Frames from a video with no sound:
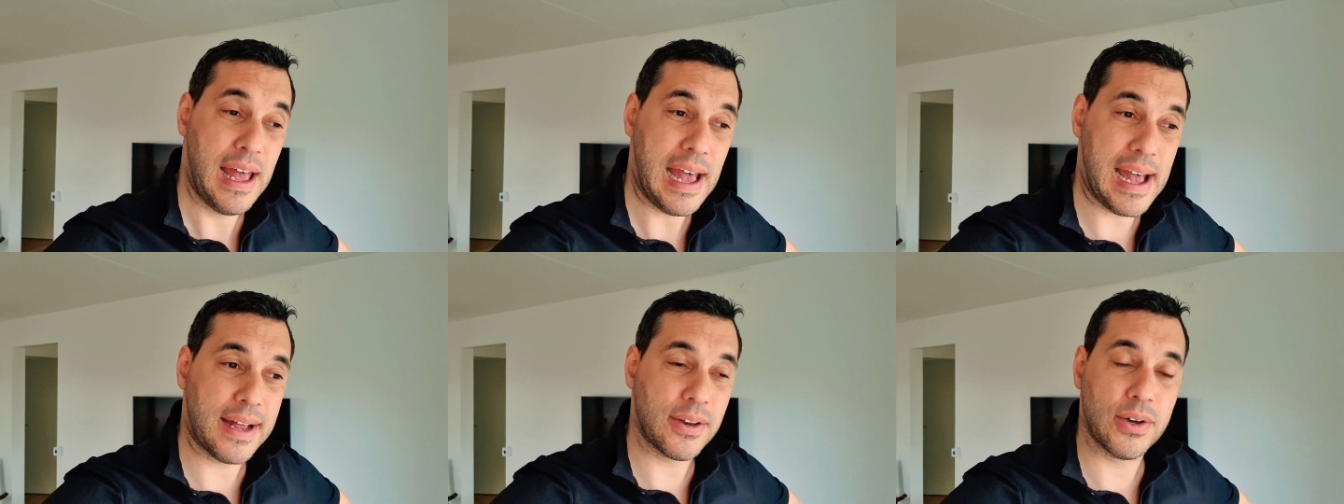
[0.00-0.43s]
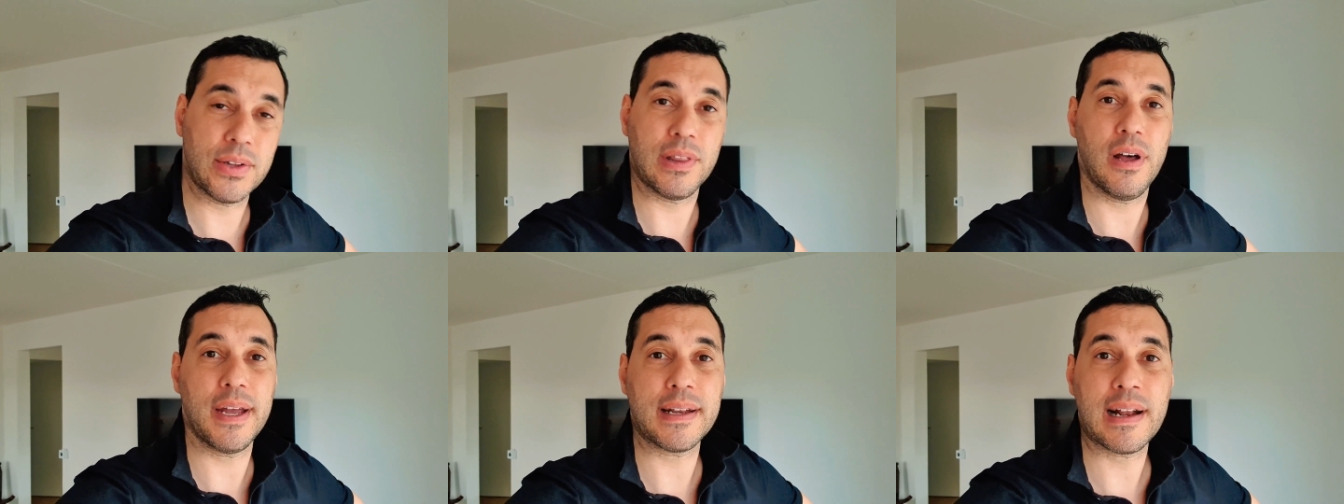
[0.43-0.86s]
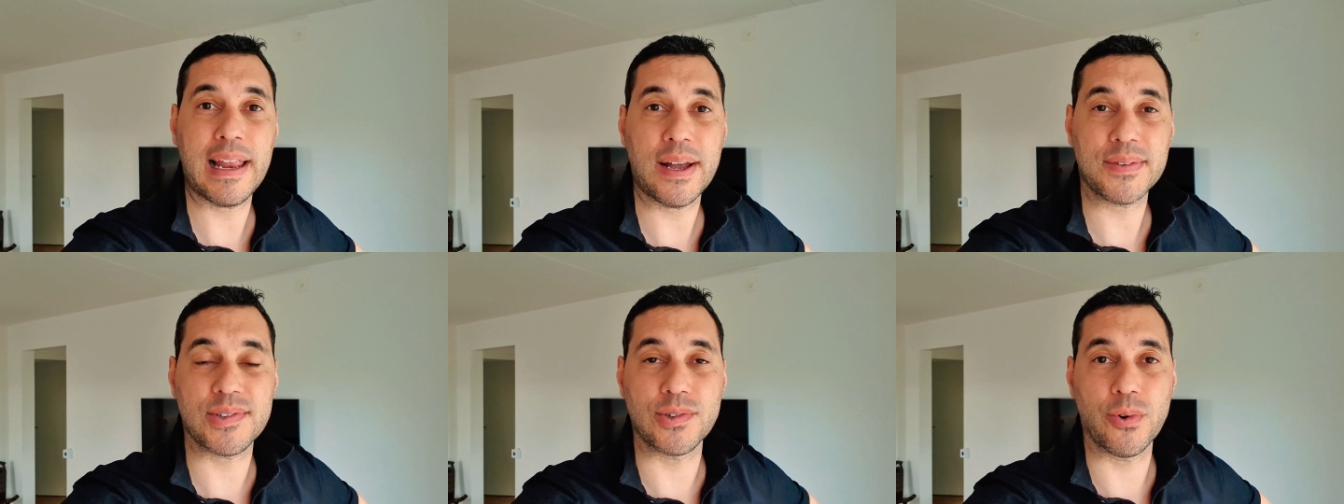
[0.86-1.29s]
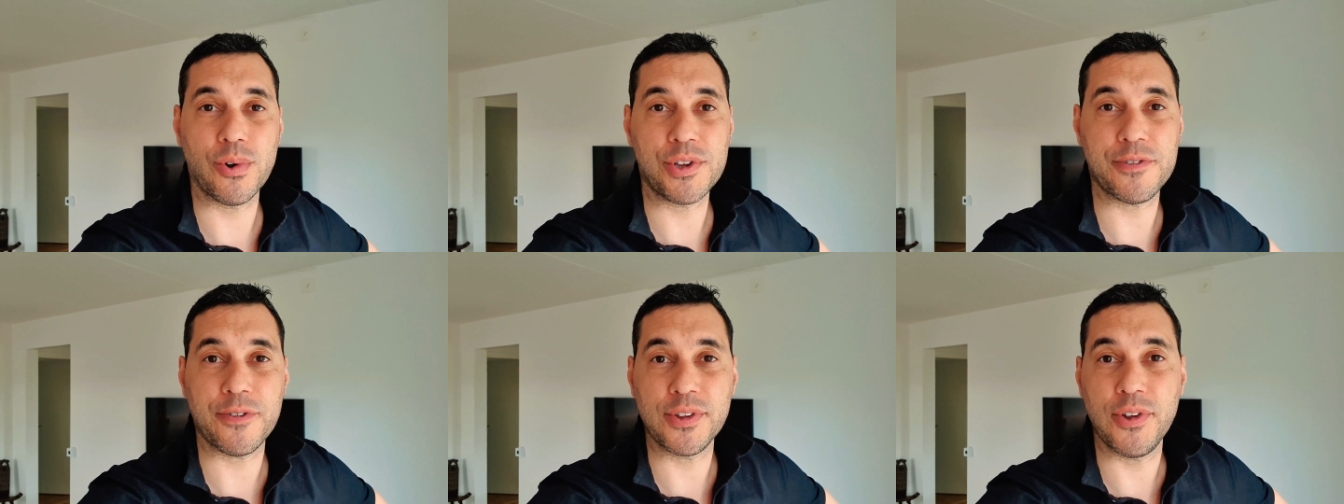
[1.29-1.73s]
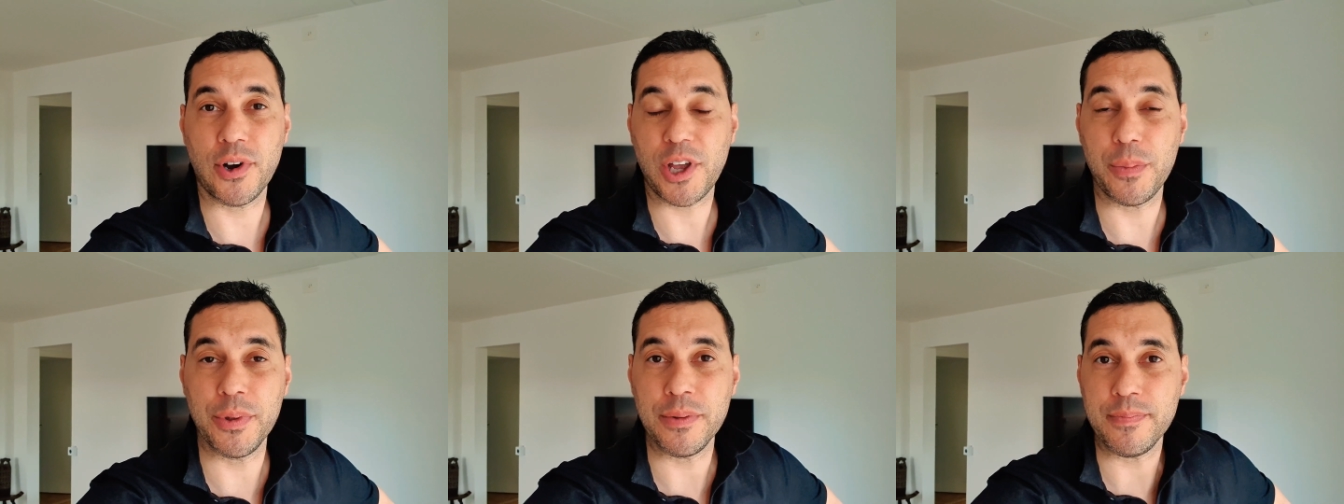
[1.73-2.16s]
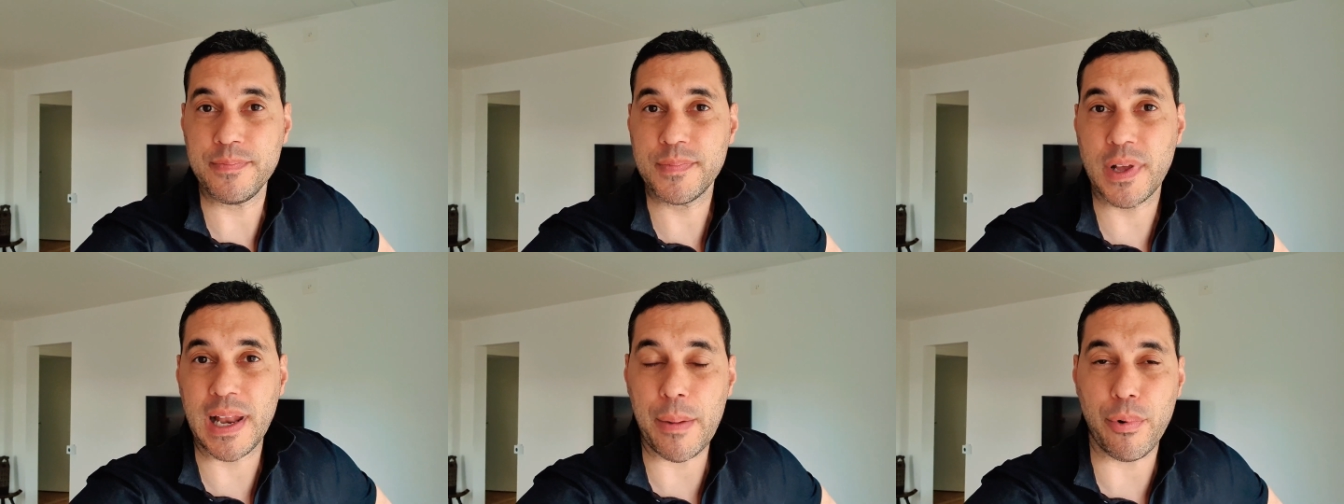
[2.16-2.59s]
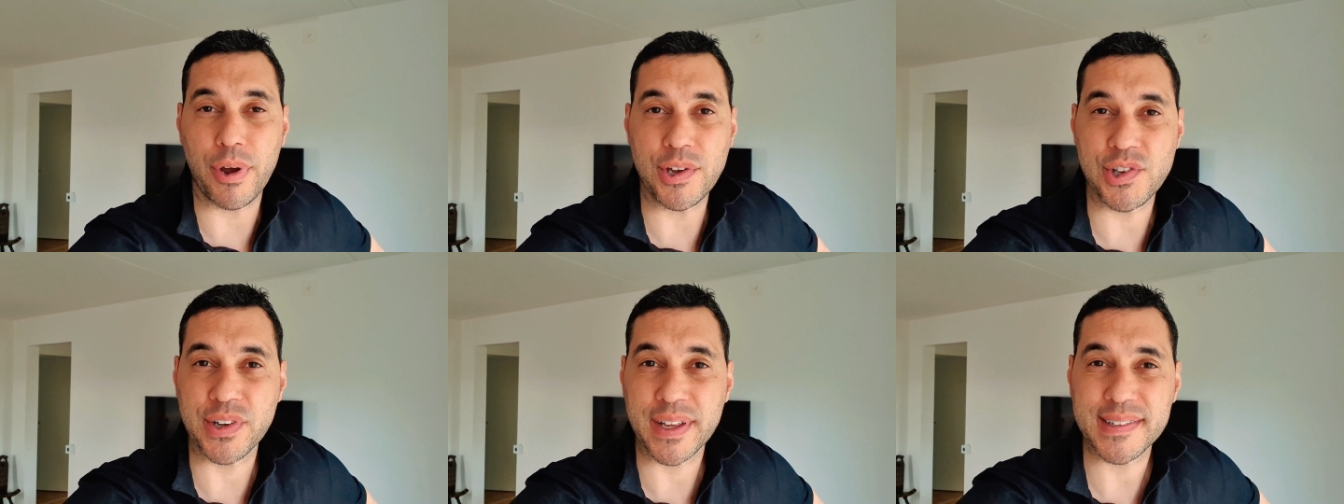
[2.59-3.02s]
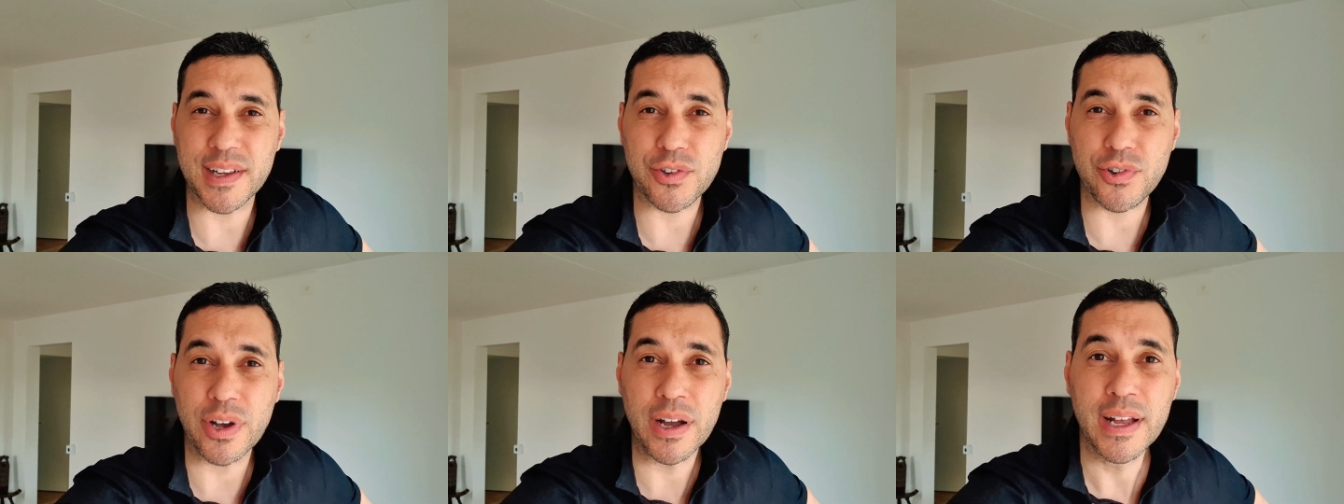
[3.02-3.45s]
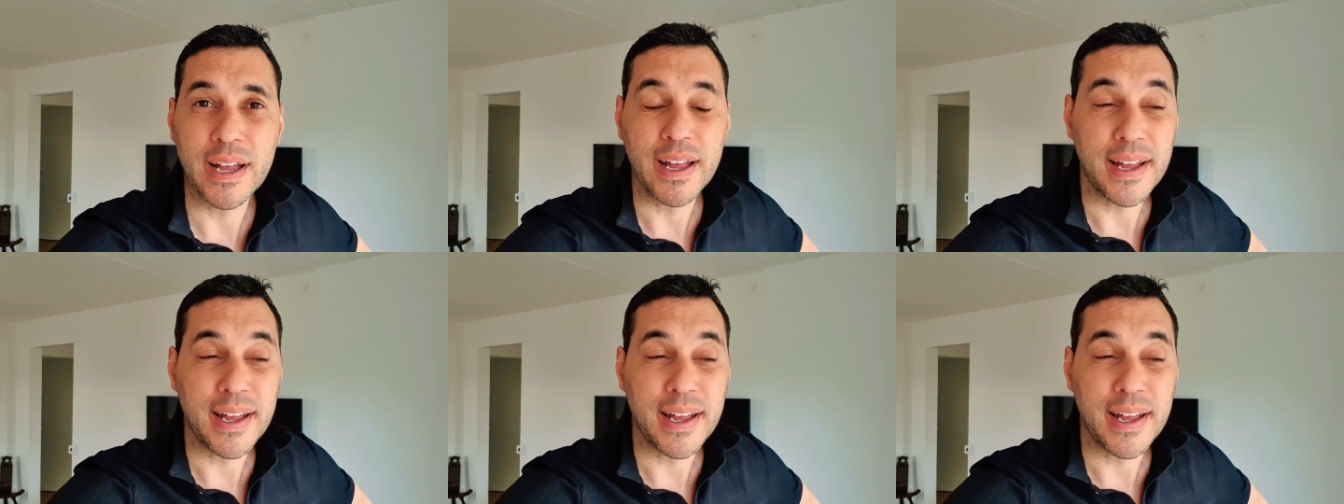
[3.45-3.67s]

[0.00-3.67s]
and online cloud storage for document collaboration, et cetera.